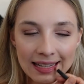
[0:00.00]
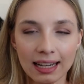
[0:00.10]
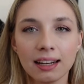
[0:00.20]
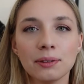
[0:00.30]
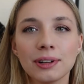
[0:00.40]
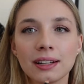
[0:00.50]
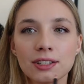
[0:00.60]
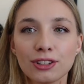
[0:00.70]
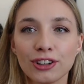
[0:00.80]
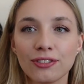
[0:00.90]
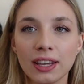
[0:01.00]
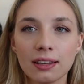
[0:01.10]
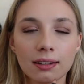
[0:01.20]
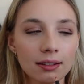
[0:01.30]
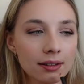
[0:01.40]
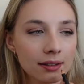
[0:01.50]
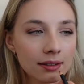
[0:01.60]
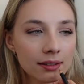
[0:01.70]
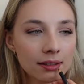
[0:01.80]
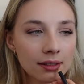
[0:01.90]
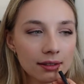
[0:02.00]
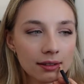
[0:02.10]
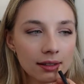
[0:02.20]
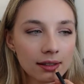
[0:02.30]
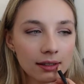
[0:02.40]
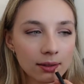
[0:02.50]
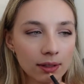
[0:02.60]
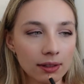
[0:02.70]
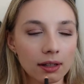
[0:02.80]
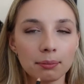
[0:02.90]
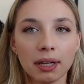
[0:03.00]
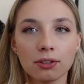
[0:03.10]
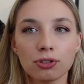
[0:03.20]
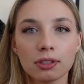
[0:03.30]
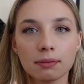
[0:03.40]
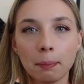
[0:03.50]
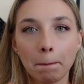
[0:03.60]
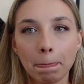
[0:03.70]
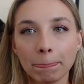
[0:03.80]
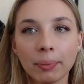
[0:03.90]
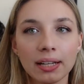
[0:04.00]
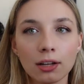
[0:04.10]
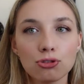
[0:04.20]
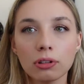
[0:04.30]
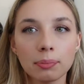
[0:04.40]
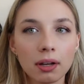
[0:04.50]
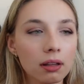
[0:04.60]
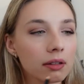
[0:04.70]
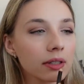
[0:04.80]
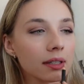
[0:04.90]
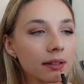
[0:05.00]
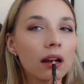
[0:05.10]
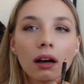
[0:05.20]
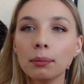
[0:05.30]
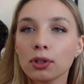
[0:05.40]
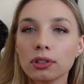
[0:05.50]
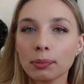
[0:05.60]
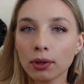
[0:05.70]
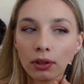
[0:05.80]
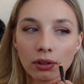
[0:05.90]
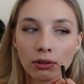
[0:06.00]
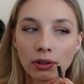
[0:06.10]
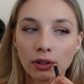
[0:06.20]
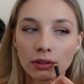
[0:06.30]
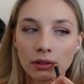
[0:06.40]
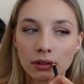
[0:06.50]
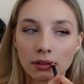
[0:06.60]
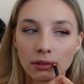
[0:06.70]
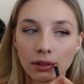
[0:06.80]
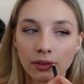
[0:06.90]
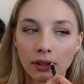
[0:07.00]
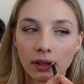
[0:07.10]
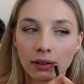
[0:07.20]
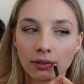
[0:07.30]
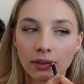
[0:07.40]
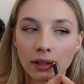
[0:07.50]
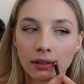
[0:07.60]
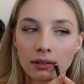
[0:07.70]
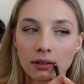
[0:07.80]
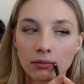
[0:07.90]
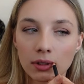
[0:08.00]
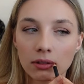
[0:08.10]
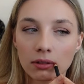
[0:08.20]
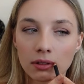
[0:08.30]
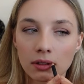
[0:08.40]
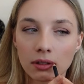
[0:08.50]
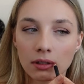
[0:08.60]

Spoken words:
didn't want it to look fake, so I got one that matches my natural lip color, really. Mostly put in the corners because that's where I feel like it fades the most.